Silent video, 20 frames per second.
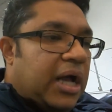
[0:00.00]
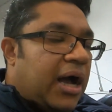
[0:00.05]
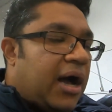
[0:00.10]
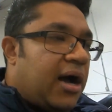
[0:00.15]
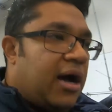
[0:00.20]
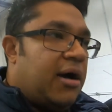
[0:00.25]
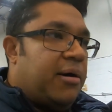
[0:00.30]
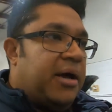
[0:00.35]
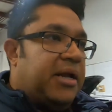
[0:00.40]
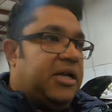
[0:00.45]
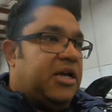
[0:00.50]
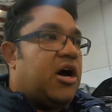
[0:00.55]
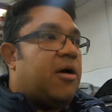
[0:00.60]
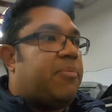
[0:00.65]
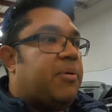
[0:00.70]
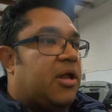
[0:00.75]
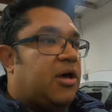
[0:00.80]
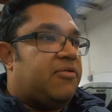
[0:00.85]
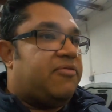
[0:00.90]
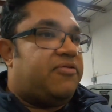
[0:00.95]
And a
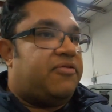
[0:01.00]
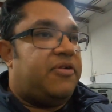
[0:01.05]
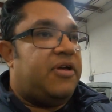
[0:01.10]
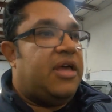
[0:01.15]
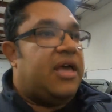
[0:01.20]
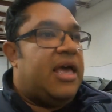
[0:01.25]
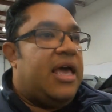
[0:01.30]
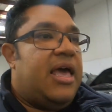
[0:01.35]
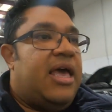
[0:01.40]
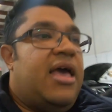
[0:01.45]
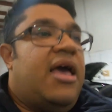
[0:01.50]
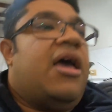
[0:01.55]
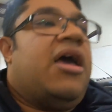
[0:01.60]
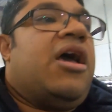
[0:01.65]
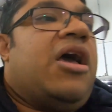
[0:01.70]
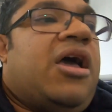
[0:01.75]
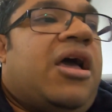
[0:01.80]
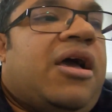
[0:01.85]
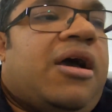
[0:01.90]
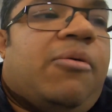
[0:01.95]
couple of,
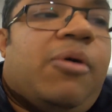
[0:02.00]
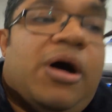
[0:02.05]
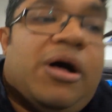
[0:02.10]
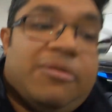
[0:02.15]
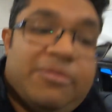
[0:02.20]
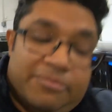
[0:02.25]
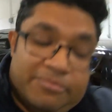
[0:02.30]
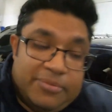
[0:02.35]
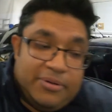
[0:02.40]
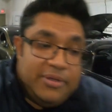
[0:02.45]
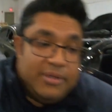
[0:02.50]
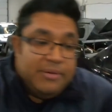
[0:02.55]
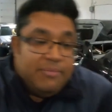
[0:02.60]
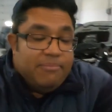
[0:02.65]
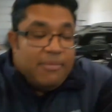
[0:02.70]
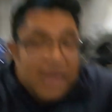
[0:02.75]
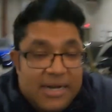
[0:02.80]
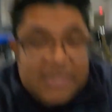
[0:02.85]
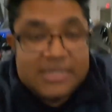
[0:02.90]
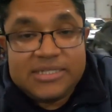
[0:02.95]
well,
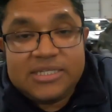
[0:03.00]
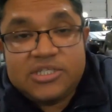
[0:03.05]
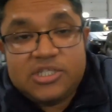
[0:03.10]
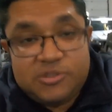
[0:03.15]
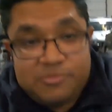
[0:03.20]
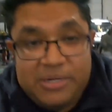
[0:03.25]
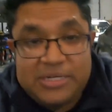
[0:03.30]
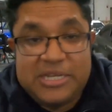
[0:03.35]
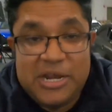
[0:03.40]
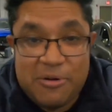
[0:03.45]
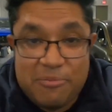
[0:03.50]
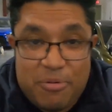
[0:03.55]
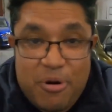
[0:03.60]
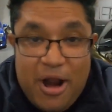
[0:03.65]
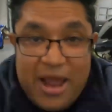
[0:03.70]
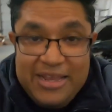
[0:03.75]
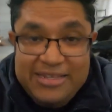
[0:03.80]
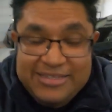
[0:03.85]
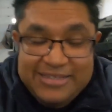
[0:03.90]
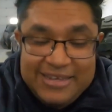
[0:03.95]
my decision is based on
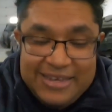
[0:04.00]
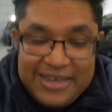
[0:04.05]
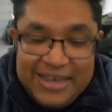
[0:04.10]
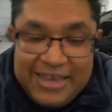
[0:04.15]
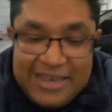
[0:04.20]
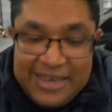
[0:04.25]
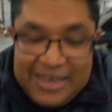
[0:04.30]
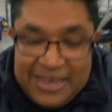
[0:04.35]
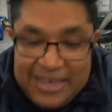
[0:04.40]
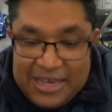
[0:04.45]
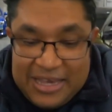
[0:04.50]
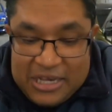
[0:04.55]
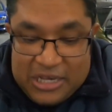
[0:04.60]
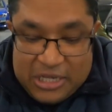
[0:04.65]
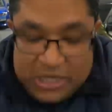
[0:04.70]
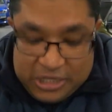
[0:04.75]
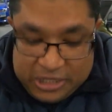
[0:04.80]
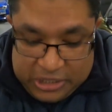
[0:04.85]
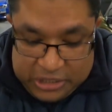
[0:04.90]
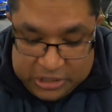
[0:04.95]
price.
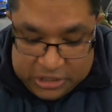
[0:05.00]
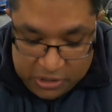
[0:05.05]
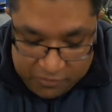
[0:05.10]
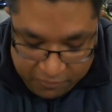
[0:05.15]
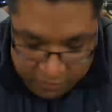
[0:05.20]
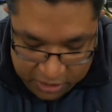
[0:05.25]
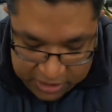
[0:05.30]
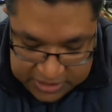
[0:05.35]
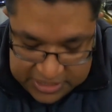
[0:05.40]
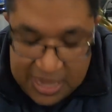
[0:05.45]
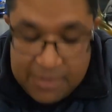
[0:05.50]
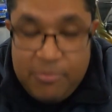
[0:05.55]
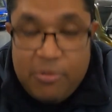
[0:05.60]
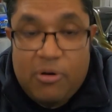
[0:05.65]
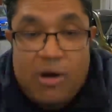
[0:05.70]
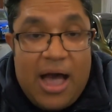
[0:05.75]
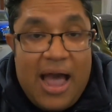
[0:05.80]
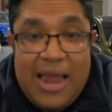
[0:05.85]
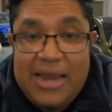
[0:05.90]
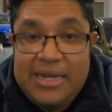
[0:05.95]
So for
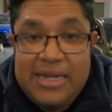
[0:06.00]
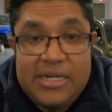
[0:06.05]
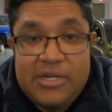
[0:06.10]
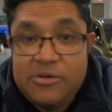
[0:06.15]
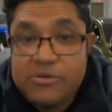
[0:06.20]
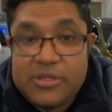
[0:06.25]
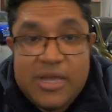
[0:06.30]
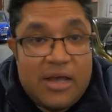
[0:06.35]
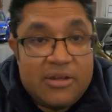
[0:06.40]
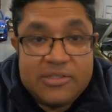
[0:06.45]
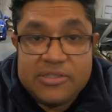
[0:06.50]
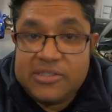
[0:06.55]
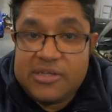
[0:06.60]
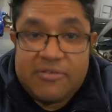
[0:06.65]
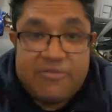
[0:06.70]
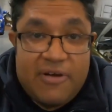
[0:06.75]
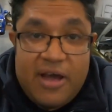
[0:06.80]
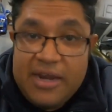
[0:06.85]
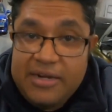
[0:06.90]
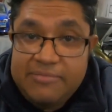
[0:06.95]
example, ID 2000s
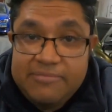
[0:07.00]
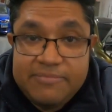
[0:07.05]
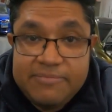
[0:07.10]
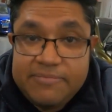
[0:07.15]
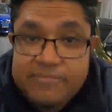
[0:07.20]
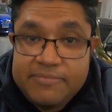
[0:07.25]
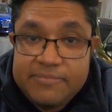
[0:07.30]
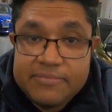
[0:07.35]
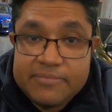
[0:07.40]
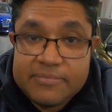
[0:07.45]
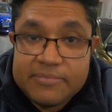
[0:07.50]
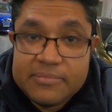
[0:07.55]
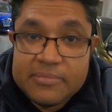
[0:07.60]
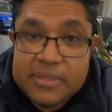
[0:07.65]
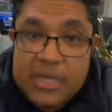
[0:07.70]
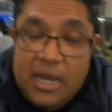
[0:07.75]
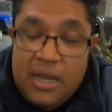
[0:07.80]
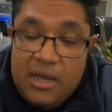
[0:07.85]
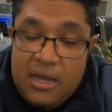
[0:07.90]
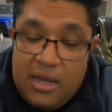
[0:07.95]
are fine,
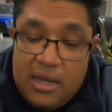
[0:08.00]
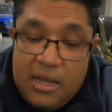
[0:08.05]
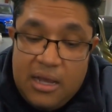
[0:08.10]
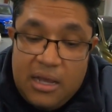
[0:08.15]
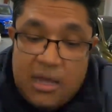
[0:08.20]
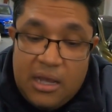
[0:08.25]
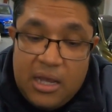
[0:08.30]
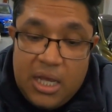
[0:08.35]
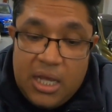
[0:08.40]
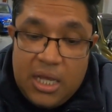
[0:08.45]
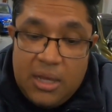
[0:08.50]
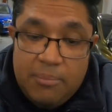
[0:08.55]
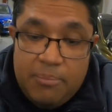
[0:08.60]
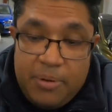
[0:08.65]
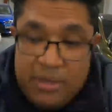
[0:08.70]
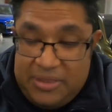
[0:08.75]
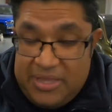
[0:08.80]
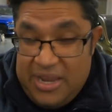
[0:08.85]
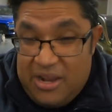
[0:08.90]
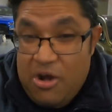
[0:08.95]

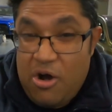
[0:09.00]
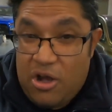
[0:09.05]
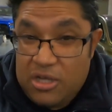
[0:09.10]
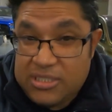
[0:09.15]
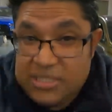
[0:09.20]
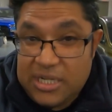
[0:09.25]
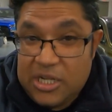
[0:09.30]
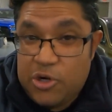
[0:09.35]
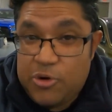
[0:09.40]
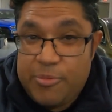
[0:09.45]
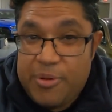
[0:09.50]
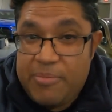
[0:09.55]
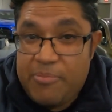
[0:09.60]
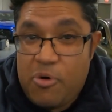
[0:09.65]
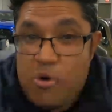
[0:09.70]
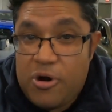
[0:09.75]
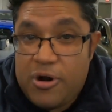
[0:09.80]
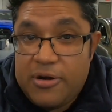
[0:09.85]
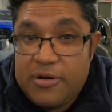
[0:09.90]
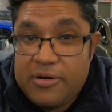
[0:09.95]
but they cost a little bit
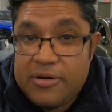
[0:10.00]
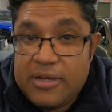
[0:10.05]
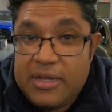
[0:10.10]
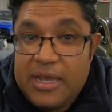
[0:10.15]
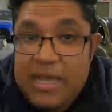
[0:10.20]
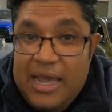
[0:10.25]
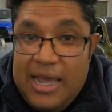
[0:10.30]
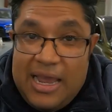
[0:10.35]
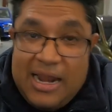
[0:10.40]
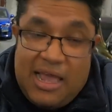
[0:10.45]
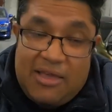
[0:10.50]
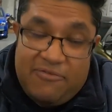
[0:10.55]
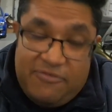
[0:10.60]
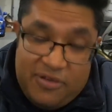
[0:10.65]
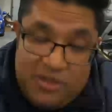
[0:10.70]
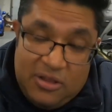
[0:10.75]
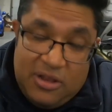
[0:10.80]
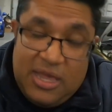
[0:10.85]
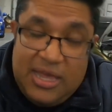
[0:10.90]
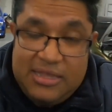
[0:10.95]
more. And I
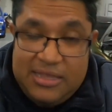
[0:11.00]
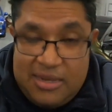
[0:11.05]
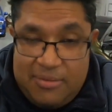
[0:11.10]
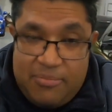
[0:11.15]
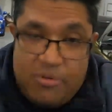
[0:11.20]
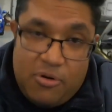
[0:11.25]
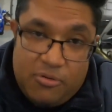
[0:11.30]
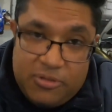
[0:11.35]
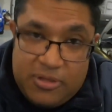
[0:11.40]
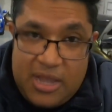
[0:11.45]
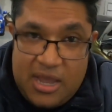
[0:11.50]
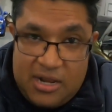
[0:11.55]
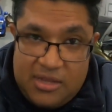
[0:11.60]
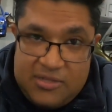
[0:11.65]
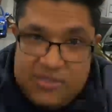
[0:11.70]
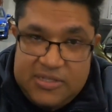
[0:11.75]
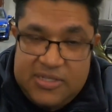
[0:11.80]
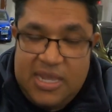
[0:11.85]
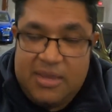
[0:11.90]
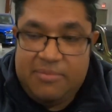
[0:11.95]
feel like they're both kind of
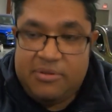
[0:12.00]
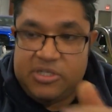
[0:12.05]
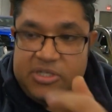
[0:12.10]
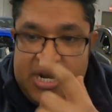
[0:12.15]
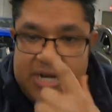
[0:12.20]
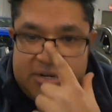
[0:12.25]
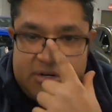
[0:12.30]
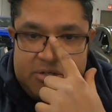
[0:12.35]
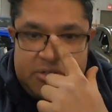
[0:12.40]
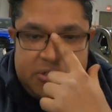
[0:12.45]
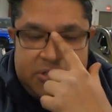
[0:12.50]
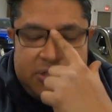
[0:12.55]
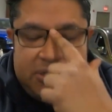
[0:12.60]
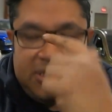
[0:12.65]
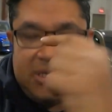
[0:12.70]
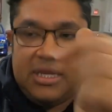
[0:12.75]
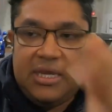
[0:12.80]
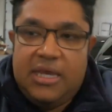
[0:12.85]
the same injectors.